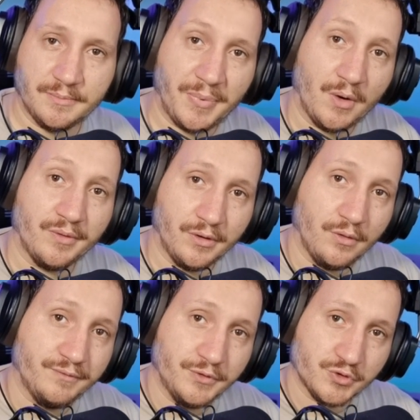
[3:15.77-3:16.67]
the power
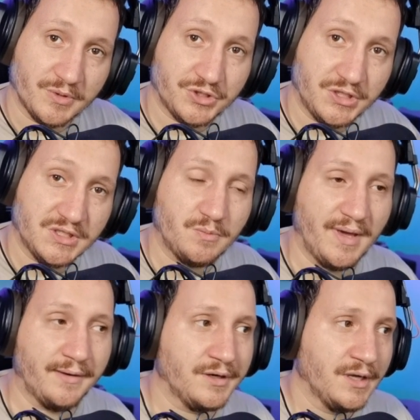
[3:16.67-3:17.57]
of those machines
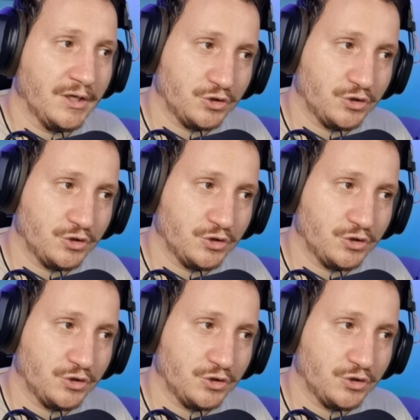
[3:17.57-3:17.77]
better